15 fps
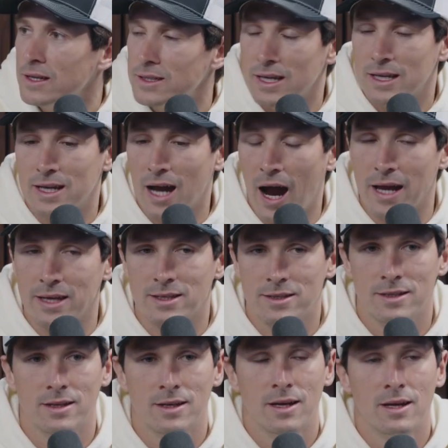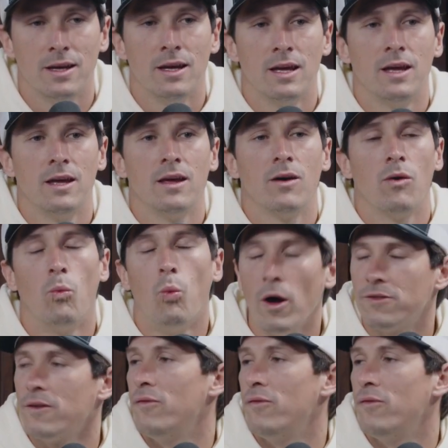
It's like, guys, what the